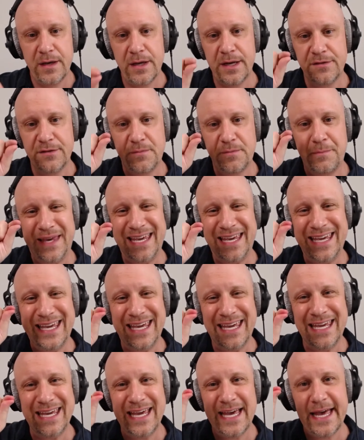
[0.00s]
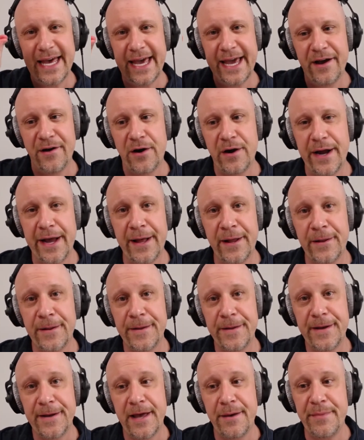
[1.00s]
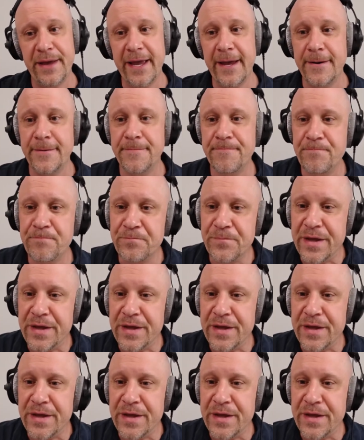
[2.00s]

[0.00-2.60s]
And it's P-E-A-R-L-M-A-N.